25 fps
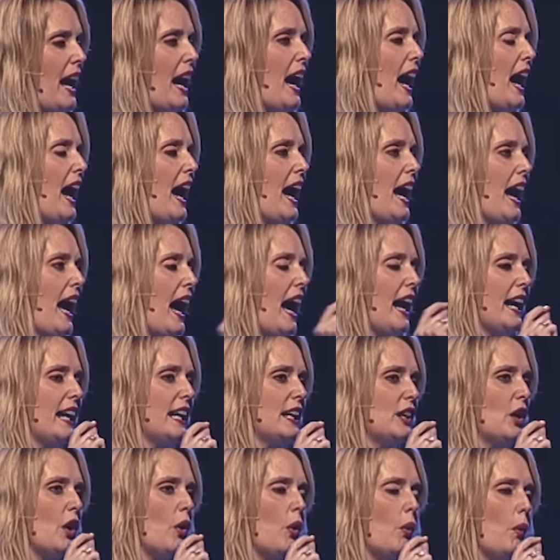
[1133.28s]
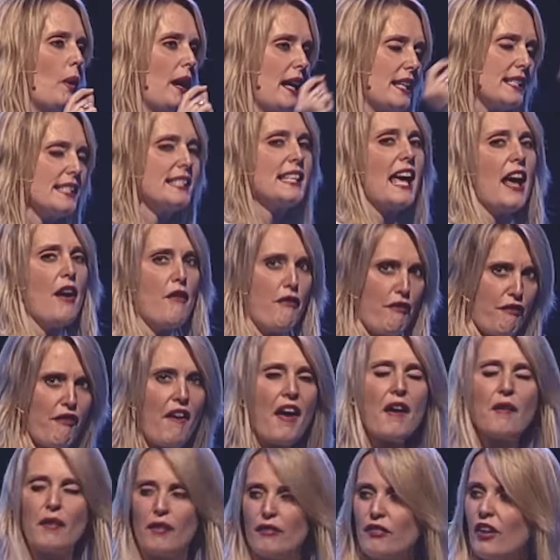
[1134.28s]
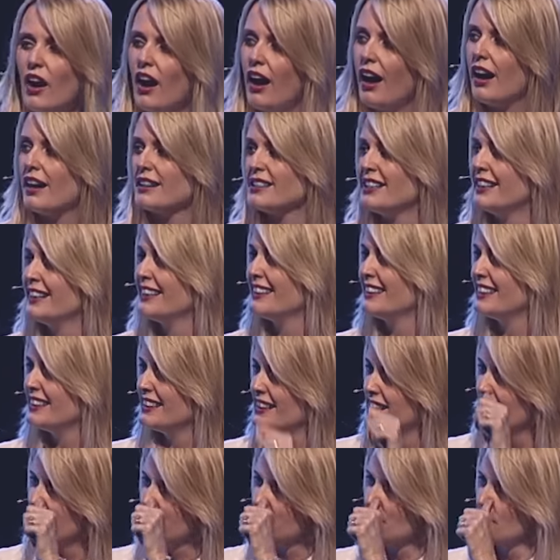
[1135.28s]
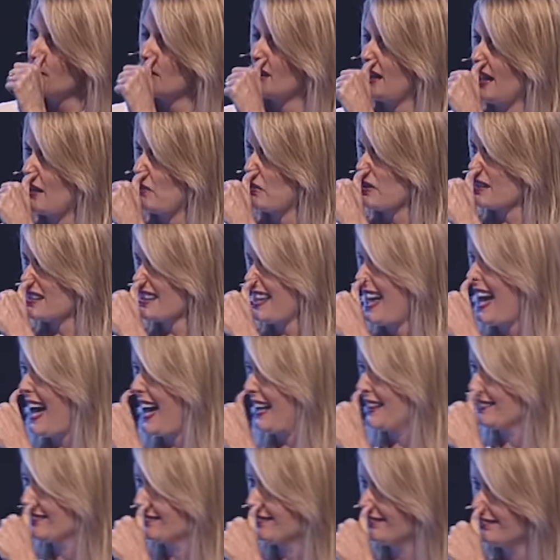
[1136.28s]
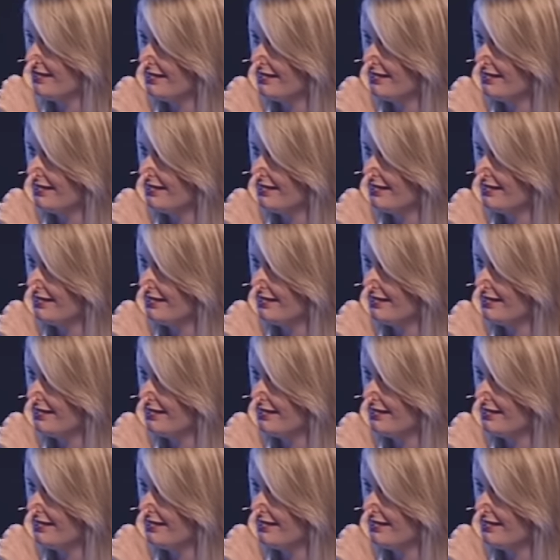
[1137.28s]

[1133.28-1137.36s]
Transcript: I you know, when I say fear of God, some of you are like, what's that?